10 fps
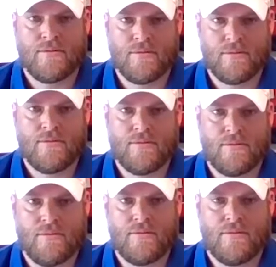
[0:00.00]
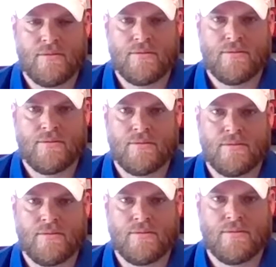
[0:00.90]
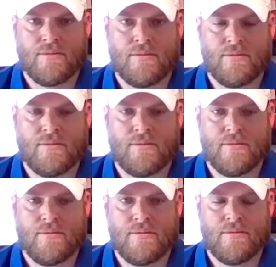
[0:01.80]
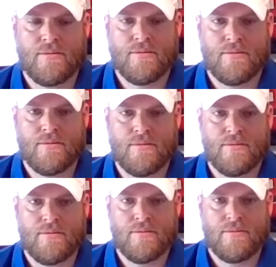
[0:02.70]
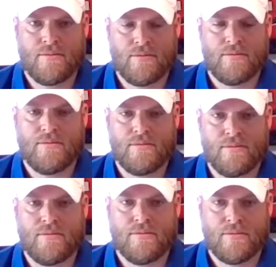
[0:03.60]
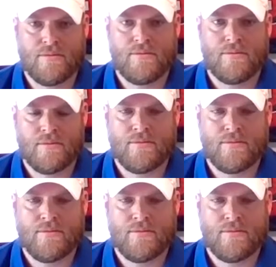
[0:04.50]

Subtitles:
No words are spoken by the person on screen.